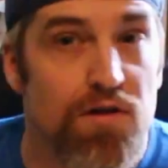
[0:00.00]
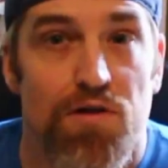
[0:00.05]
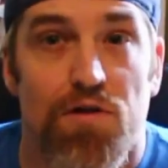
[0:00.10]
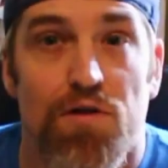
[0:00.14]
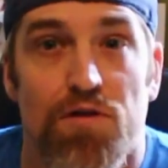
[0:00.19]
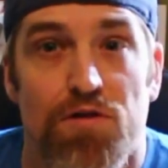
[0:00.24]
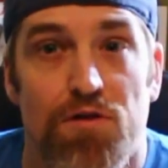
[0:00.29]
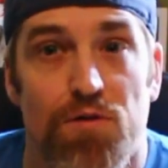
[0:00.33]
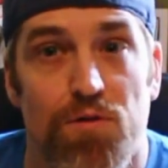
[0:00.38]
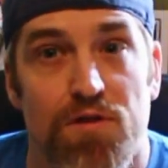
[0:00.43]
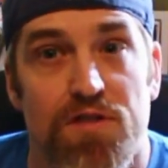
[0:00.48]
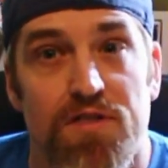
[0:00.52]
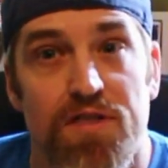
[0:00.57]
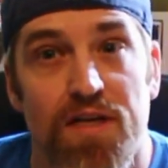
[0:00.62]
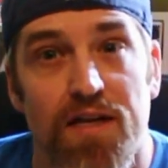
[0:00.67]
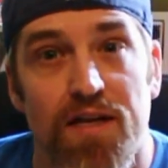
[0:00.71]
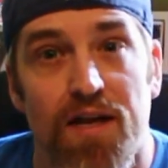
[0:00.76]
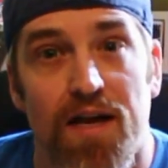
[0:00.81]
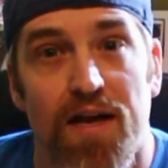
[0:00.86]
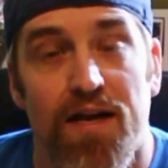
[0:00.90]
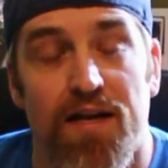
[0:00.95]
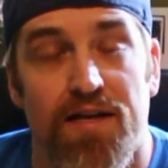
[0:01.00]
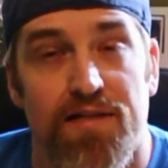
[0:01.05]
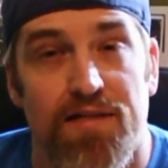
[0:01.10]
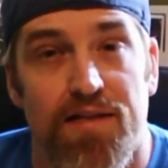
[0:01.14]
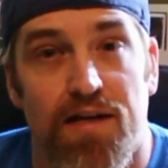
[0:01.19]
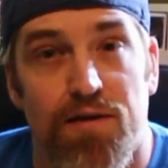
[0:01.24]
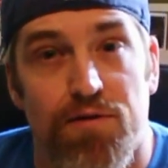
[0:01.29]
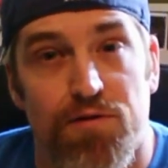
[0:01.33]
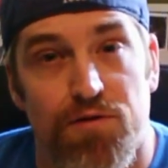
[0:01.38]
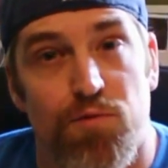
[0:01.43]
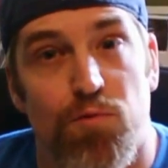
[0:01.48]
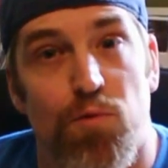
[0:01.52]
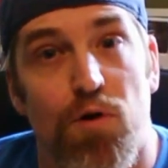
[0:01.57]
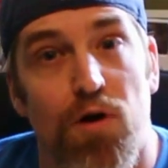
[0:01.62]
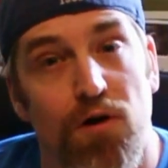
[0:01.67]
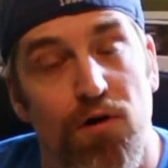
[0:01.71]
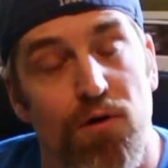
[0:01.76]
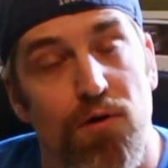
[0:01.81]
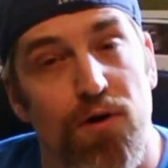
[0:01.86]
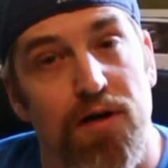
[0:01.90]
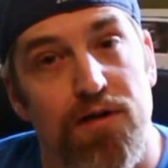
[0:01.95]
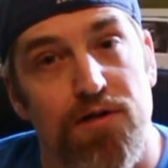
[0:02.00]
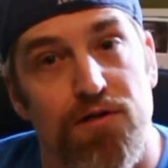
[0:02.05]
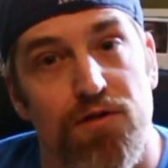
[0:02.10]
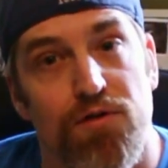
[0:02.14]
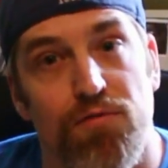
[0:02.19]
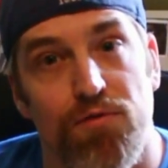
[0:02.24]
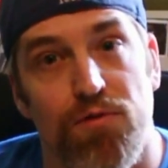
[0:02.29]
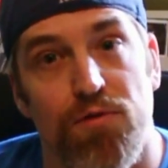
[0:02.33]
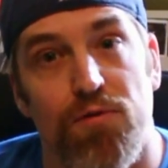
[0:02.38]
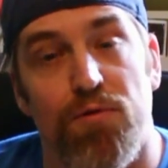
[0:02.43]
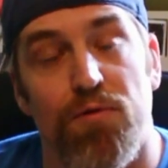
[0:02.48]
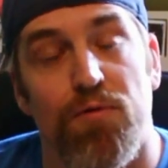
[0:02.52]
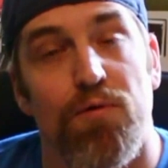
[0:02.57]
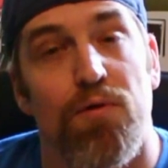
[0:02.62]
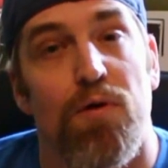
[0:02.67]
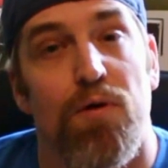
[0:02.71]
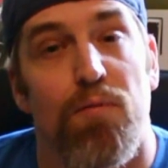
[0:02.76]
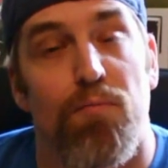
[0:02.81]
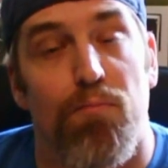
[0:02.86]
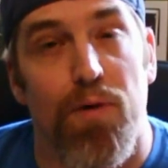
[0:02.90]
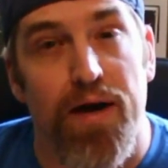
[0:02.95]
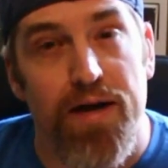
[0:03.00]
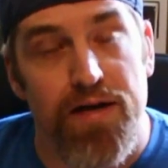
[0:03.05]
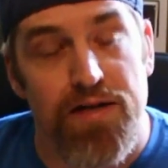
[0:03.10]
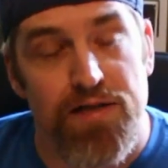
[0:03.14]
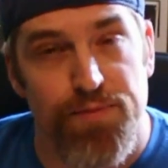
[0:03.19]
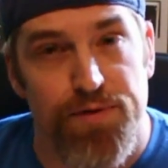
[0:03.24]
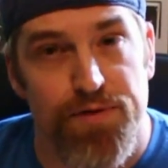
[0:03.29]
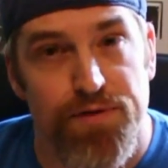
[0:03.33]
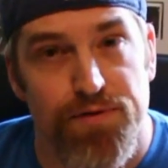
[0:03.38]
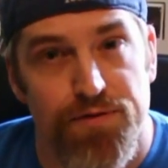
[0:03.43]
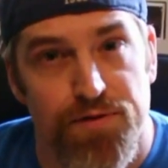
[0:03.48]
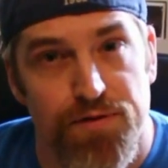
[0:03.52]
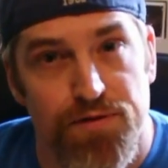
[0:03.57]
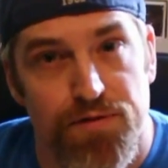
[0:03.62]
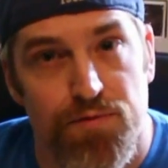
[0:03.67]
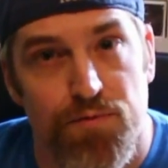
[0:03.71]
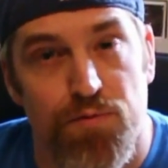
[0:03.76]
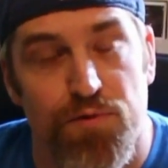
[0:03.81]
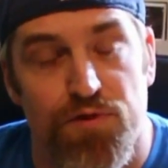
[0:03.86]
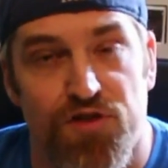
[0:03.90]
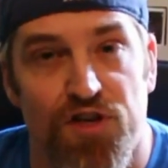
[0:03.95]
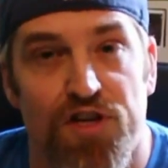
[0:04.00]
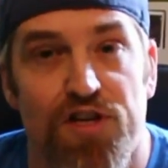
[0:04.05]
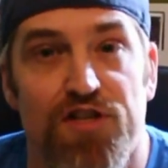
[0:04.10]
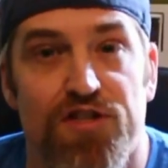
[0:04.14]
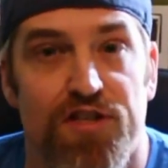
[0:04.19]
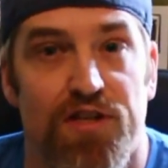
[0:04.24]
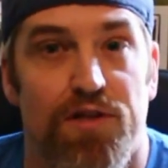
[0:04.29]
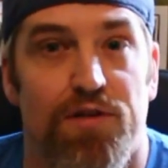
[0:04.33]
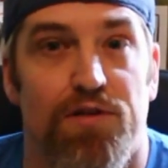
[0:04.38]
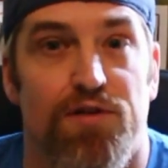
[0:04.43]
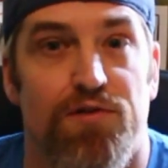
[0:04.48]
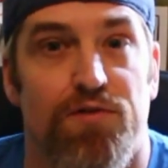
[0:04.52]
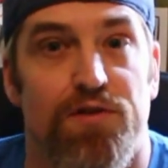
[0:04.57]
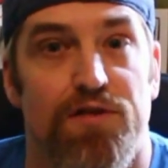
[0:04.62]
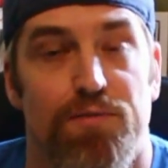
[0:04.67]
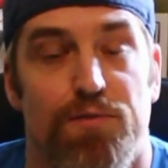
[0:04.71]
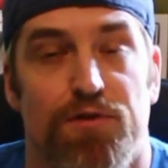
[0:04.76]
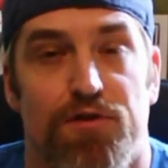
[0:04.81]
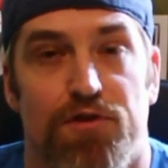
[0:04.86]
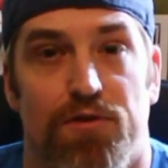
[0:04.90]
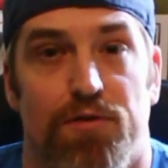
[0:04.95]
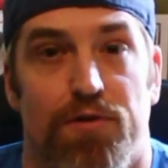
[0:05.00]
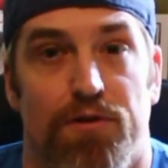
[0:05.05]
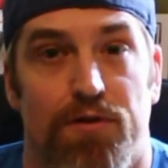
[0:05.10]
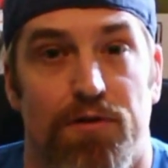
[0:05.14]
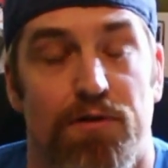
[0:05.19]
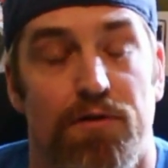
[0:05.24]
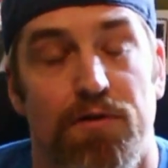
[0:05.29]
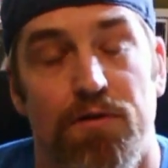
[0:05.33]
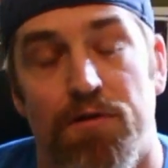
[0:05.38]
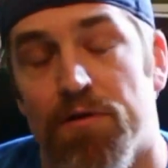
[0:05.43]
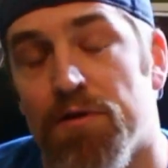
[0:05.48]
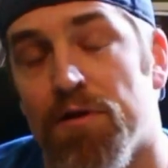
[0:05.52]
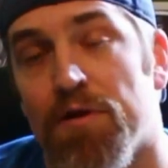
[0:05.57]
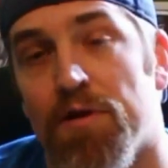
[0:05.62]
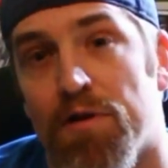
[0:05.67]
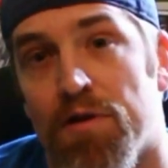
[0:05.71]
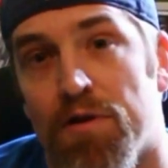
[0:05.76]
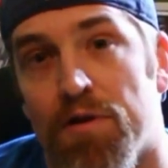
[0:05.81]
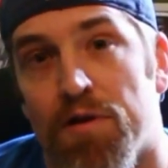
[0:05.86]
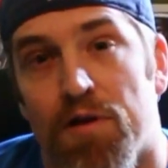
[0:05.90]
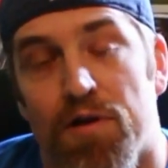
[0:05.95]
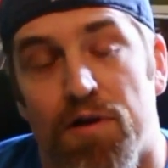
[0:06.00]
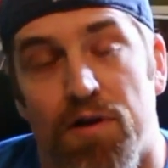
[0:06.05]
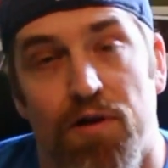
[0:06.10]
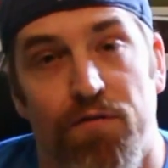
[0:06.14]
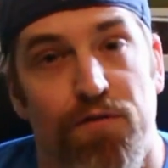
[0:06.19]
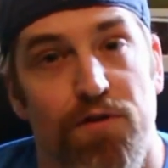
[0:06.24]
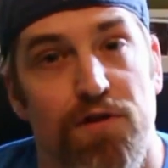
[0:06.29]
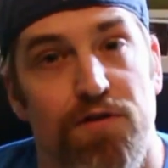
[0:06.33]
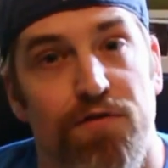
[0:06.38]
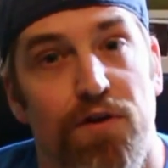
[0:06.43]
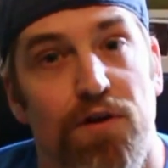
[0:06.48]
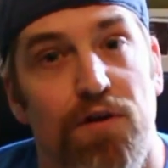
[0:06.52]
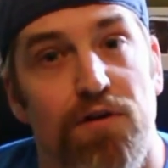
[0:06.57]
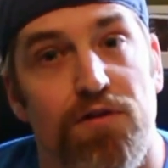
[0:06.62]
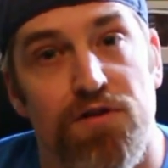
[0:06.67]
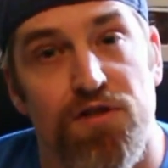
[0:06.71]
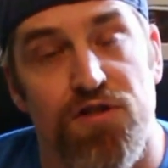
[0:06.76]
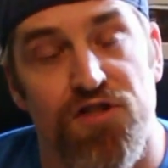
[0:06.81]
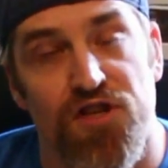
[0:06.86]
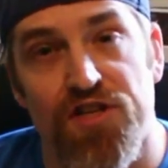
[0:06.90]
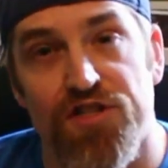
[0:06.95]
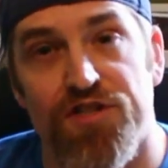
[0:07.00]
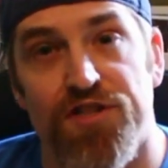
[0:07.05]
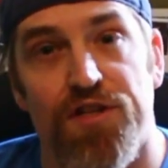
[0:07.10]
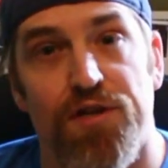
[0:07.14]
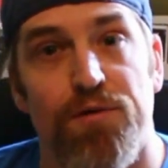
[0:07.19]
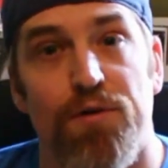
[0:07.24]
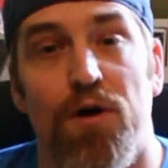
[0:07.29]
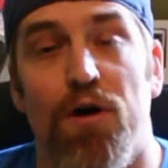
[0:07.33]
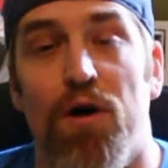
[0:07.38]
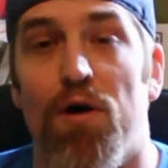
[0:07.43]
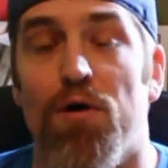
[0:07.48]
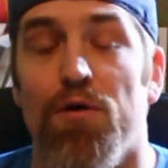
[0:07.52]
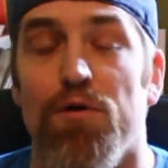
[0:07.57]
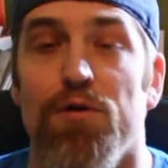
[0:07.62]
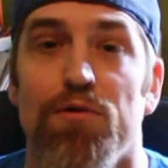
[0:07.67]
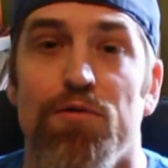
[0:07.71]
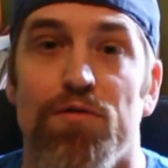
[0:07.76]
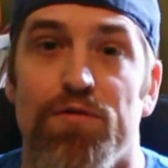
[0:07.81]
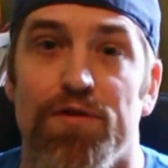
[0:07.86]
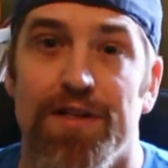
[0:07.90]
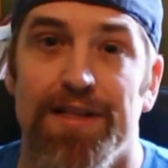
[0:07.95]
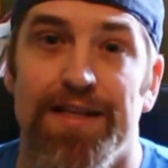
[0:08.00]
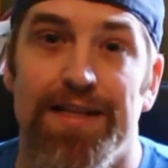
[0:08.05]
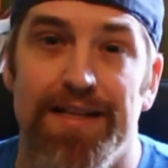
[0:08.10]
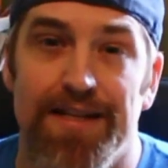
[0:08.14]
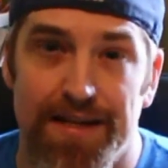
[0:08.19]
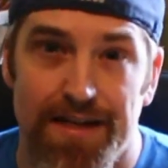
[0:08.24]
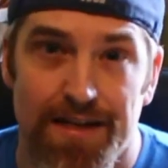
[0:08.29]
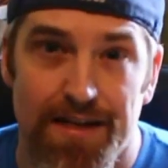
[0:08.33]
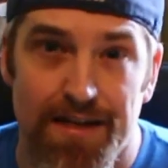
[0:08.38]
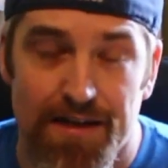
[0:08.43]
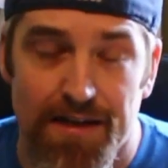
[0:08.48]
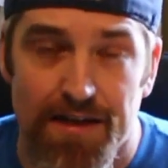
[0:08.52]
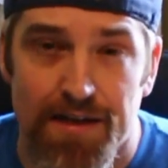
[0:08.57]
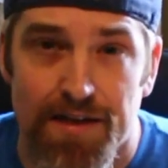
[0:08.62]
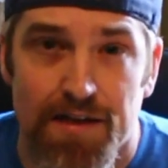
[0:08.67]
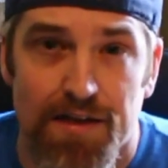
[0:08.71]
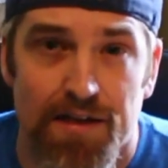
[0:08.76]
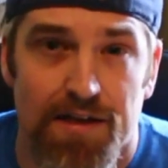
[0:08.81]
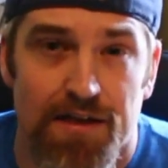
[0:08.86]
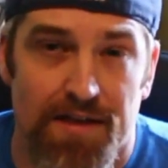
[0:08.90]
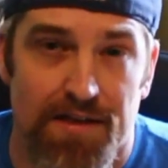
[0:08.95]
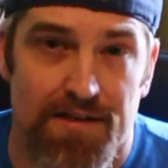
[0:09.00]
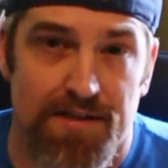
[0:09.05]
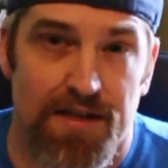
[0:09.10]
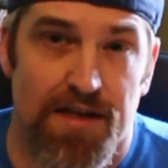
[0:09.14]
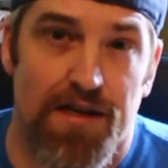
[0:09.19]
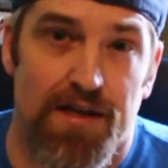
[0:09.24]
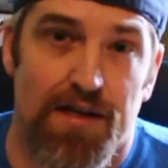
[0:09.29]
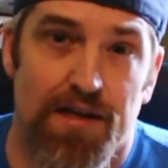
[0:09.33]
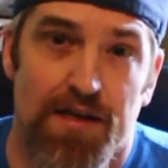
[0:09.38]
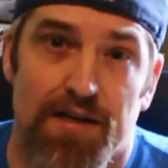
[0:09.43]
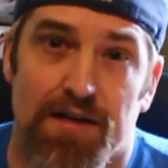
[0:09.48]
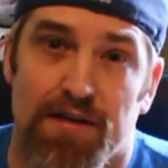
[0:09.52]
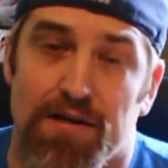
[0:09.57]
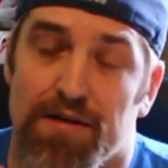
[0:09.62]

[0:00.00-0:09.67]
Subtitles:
So instead, I guess I'll just walk you guys through my experiences with changing out the transmission oil. Now, first of all, to change it out, all you really need is a